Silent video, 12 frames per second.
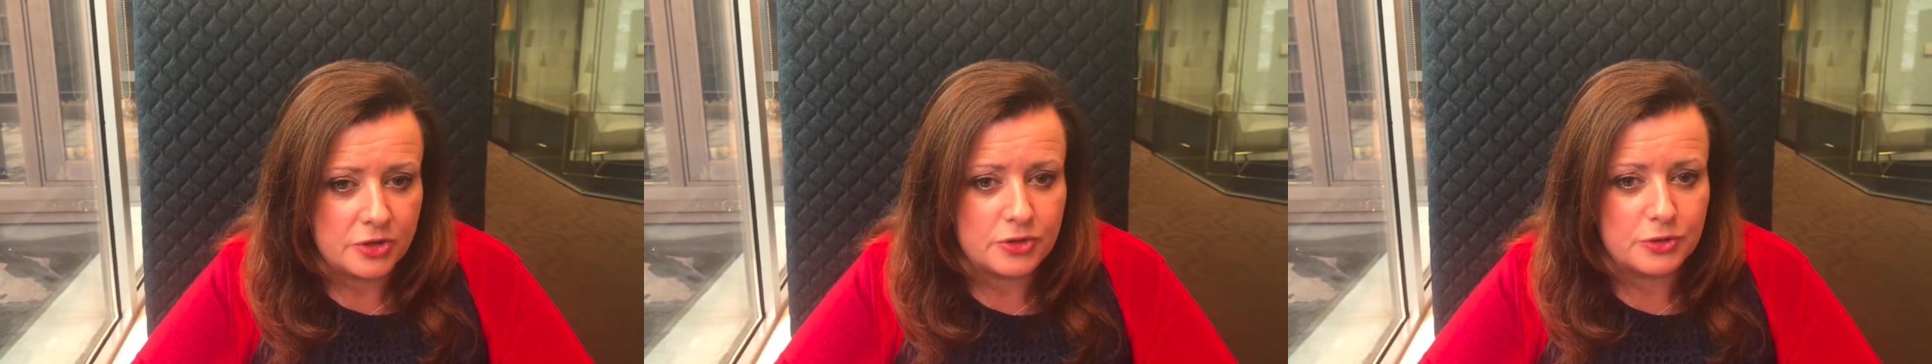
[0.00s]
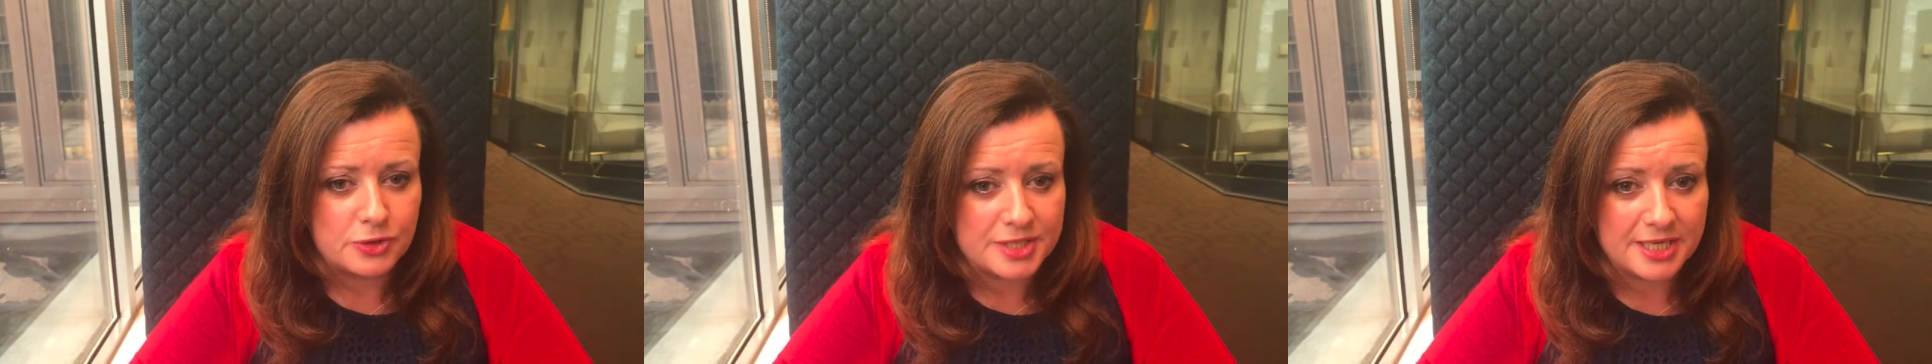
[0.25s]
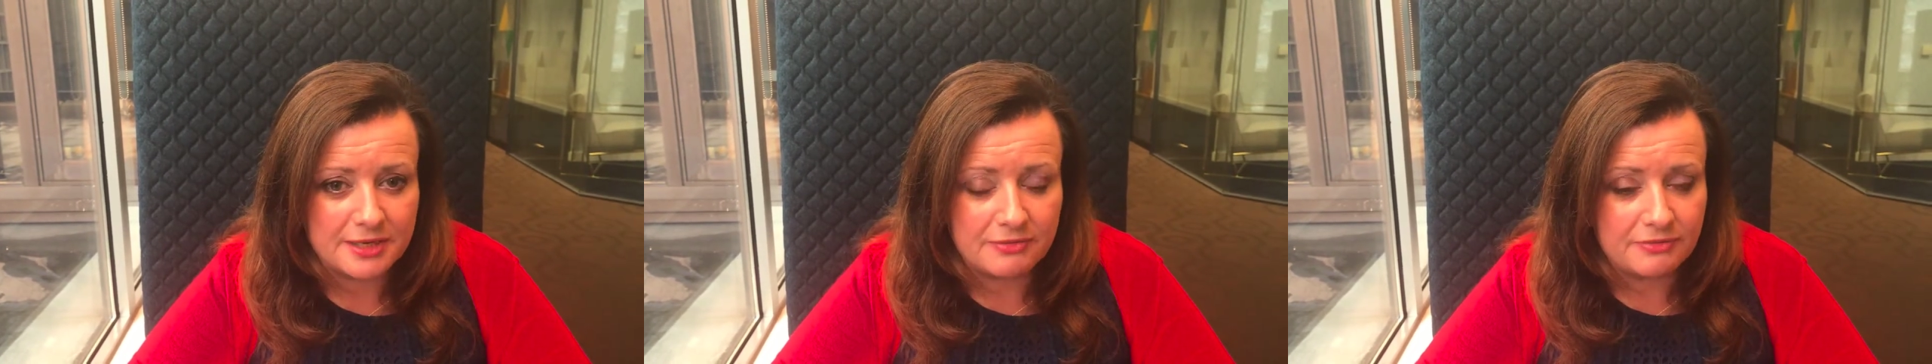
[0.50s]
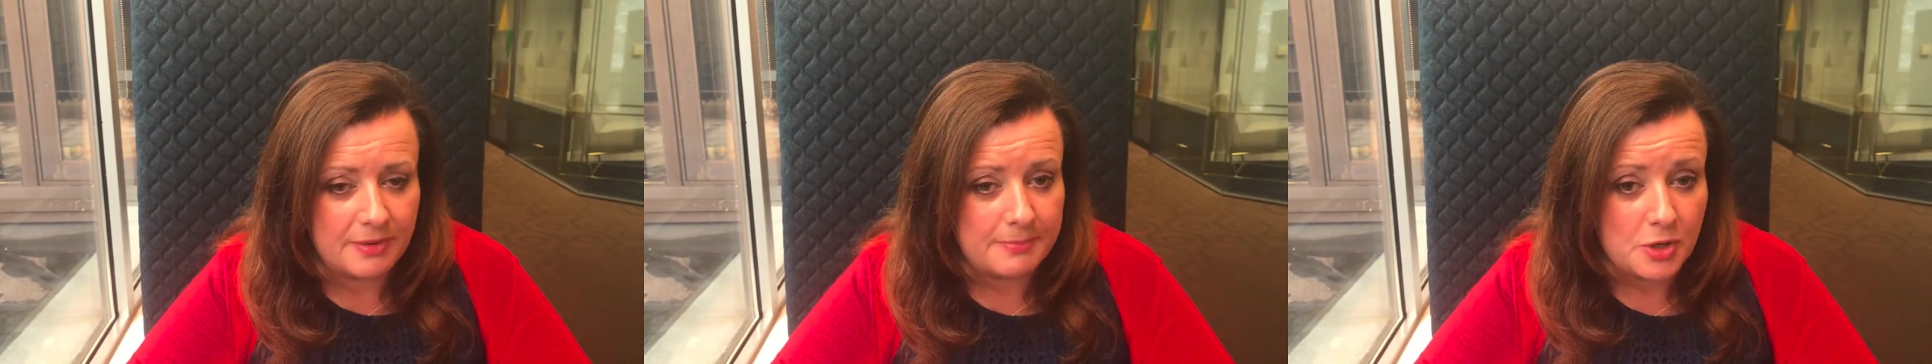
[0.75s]
your data
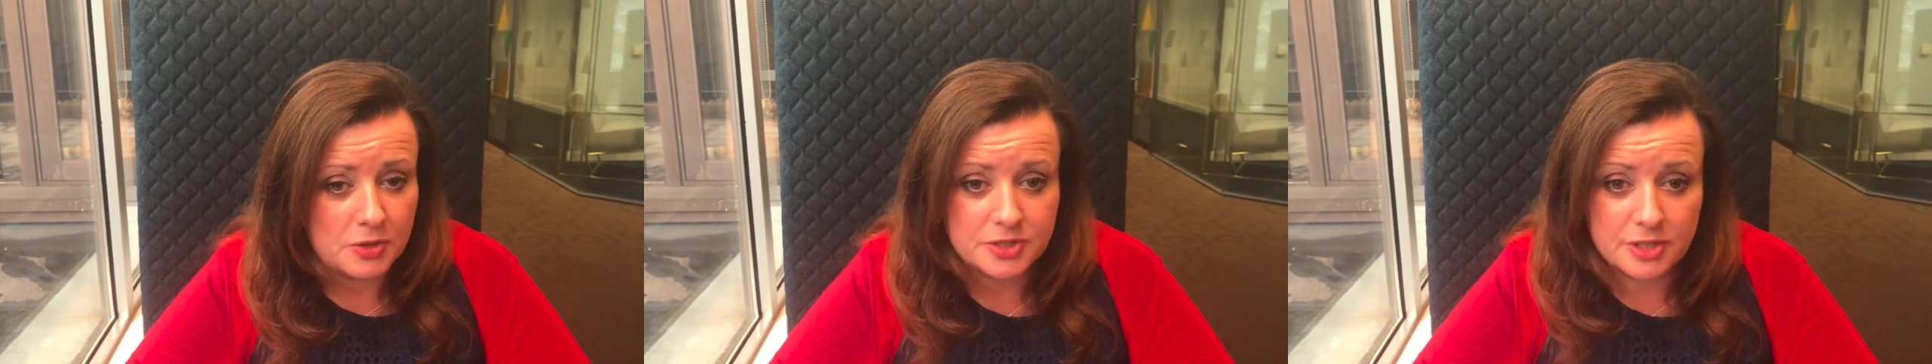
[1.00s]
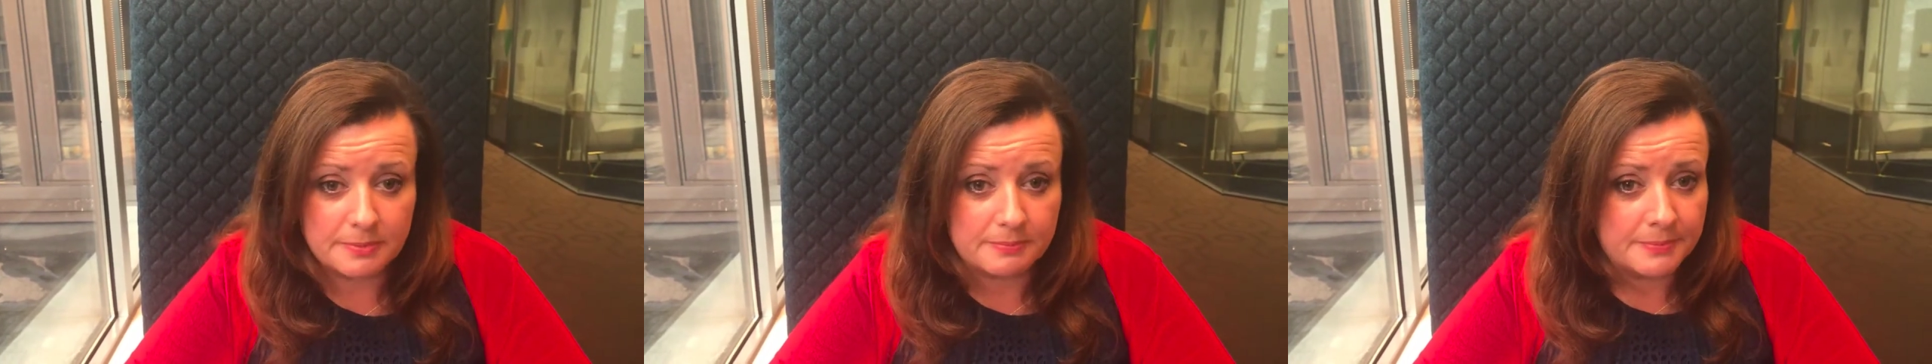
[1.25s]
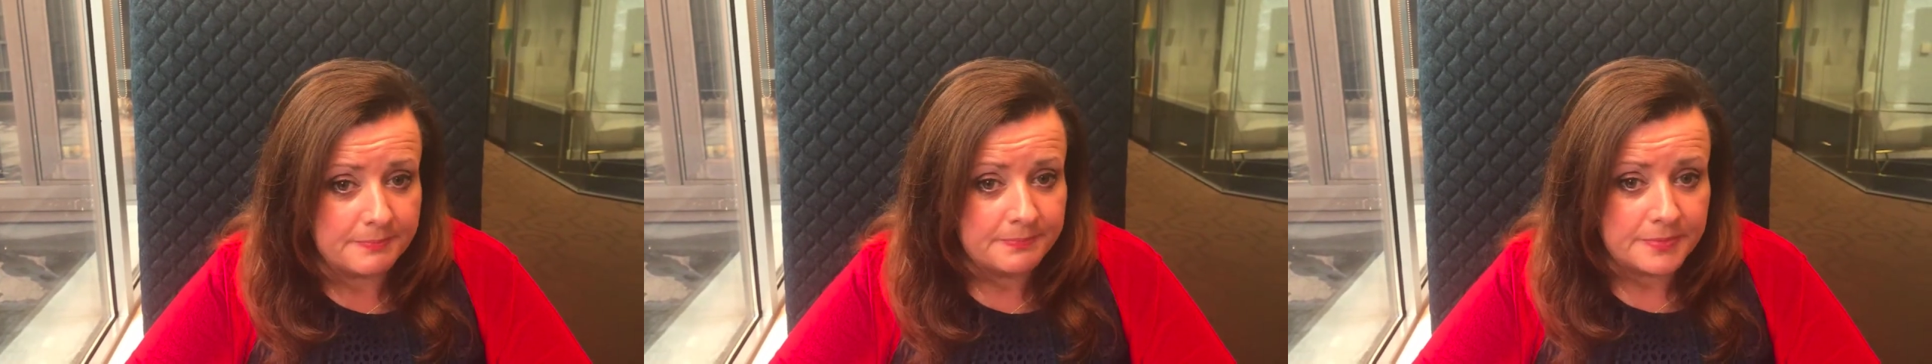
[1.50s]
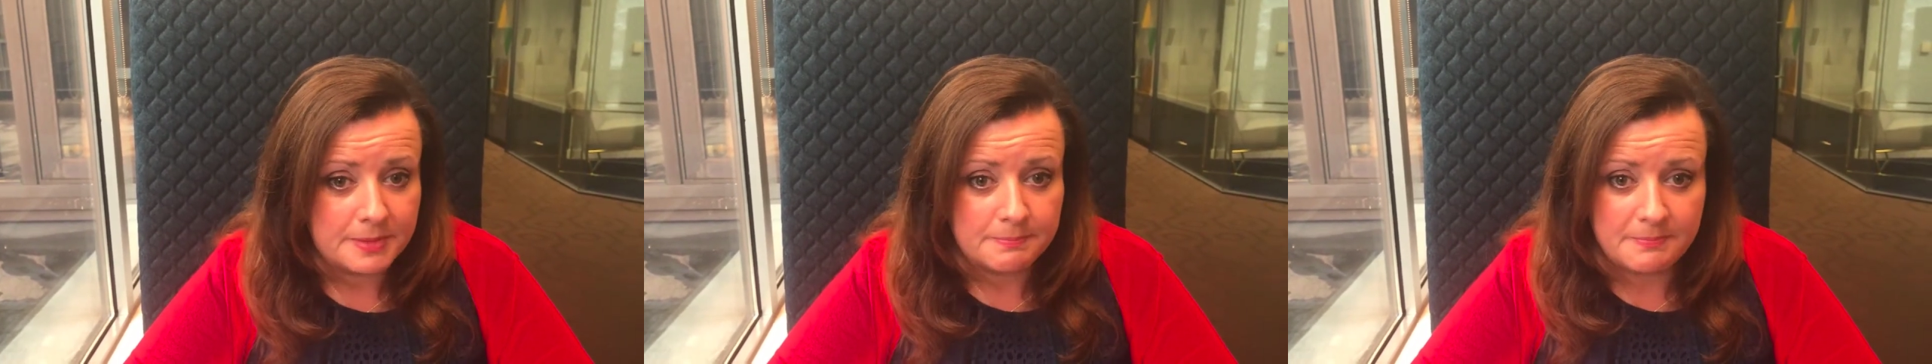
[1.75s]
from long-term
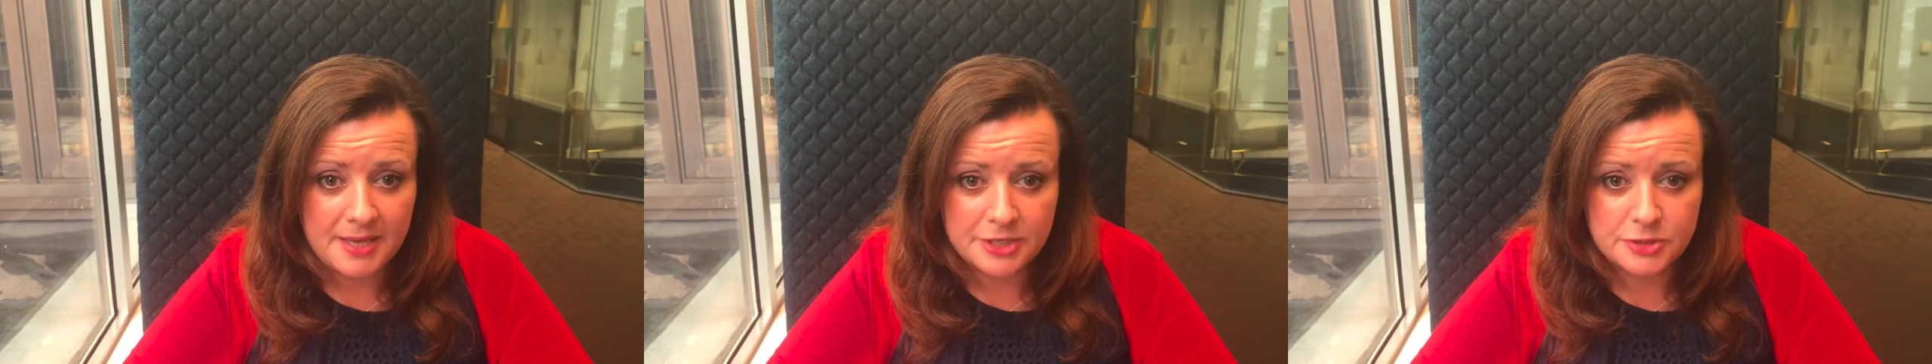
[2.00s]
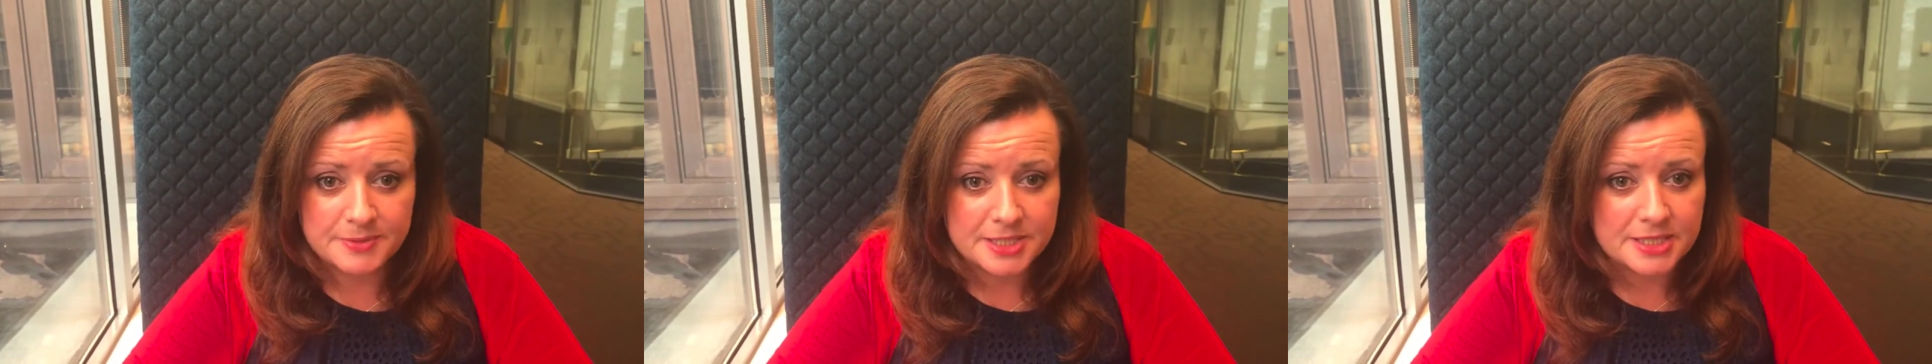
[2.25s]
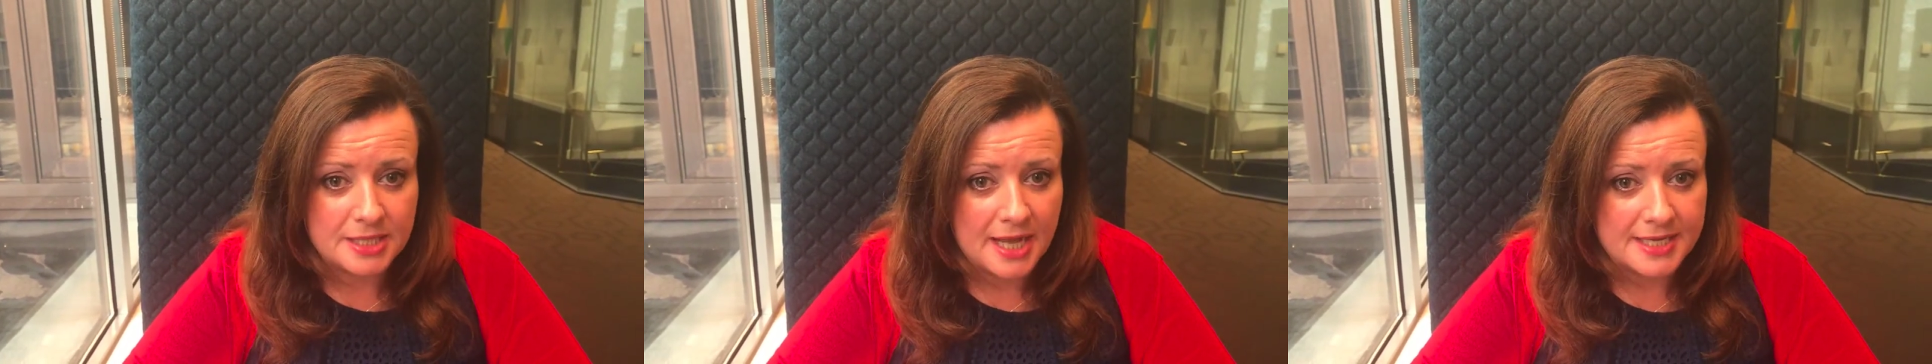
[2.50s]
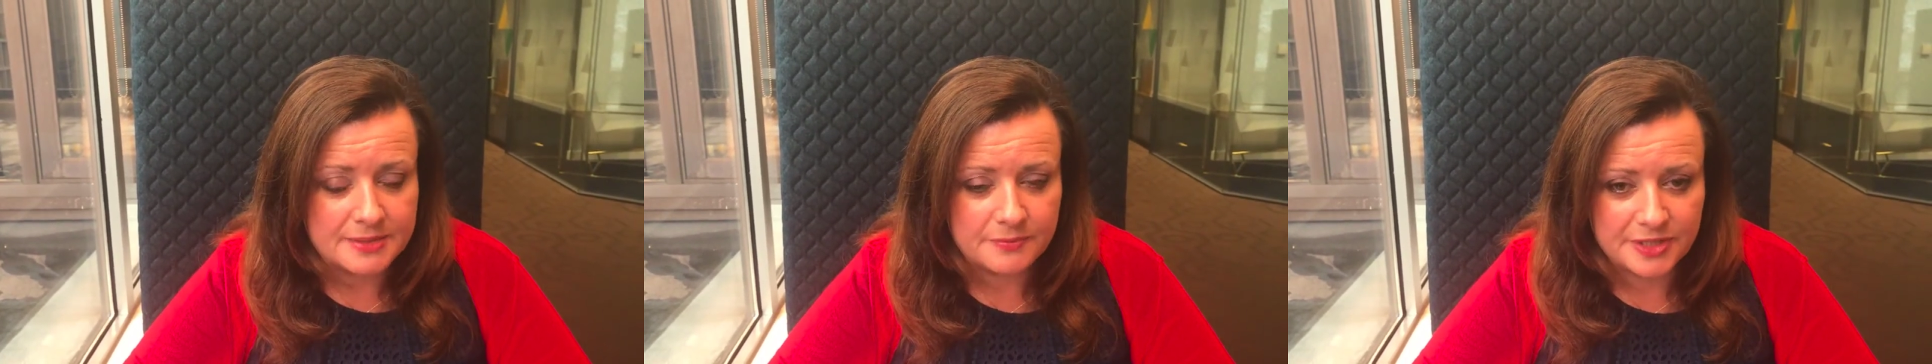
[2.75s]
management
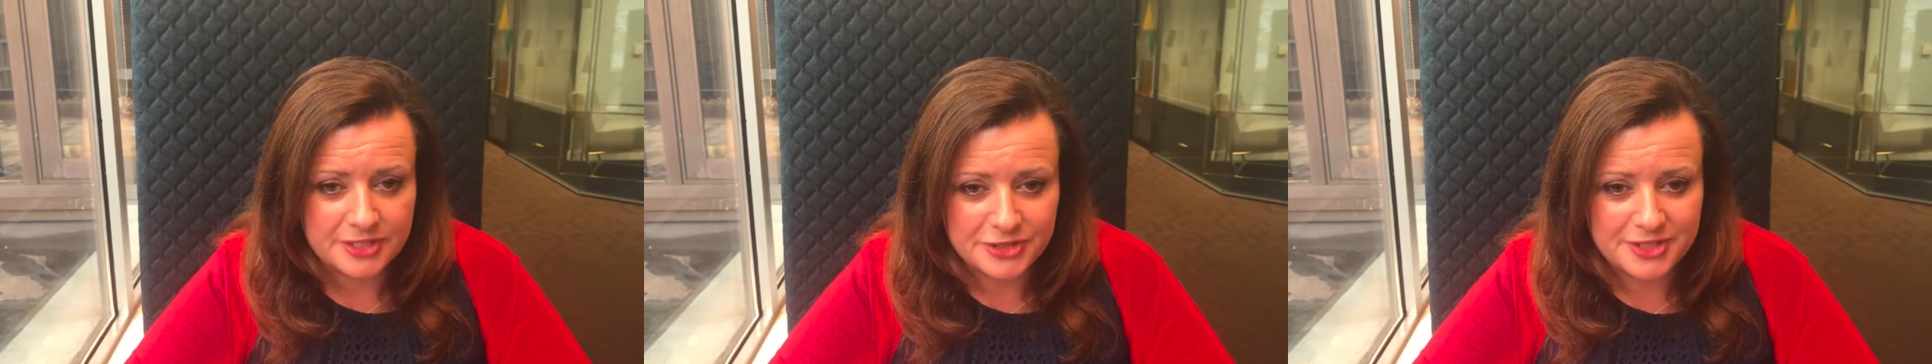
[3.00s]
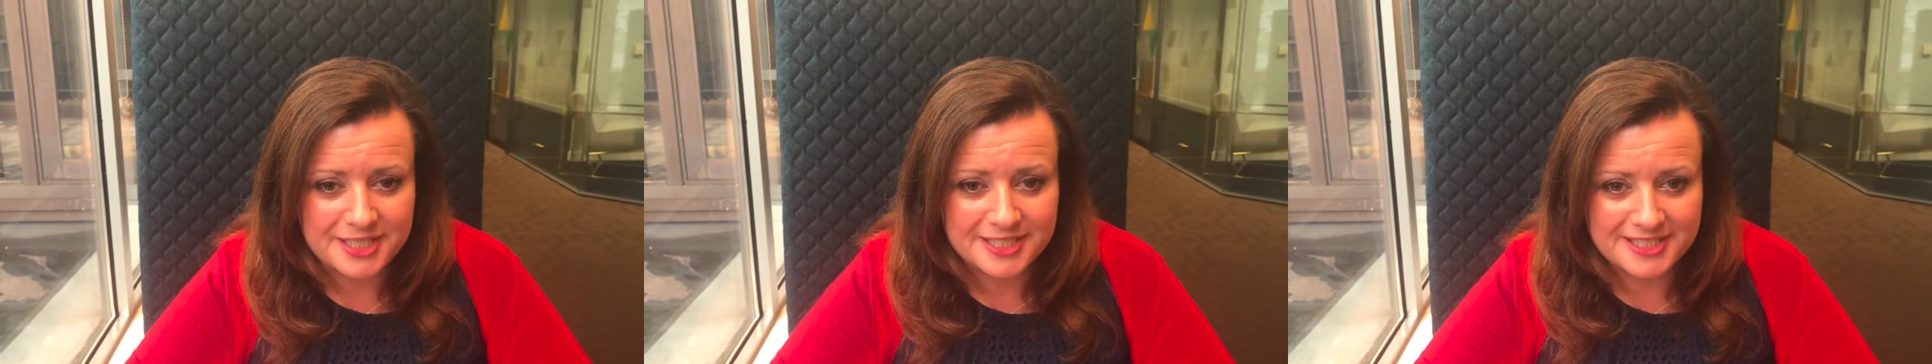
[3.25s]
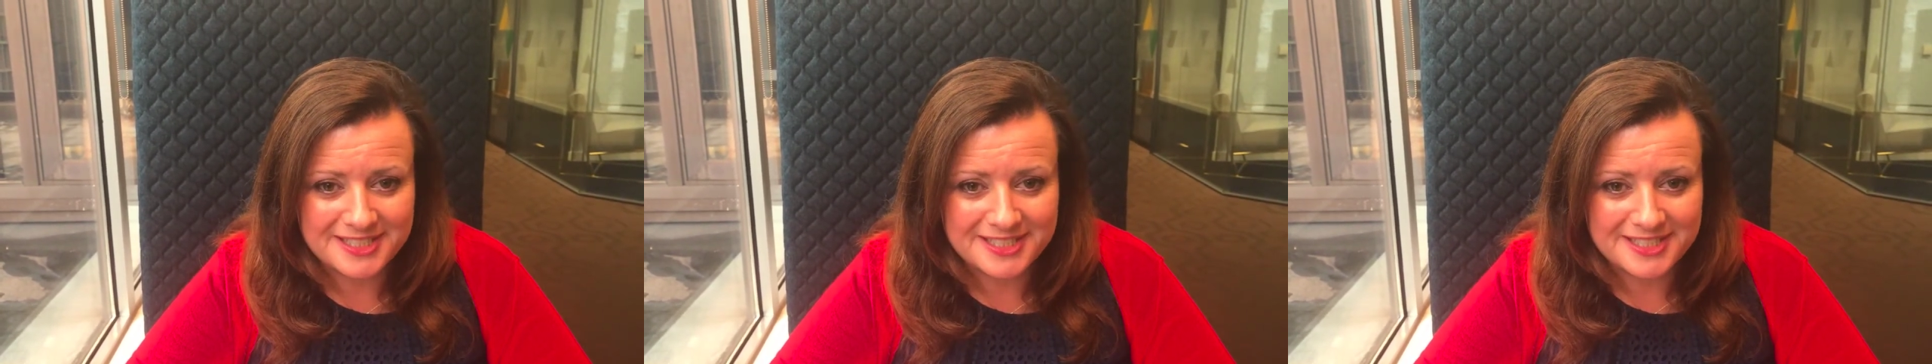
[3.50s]
as and when you need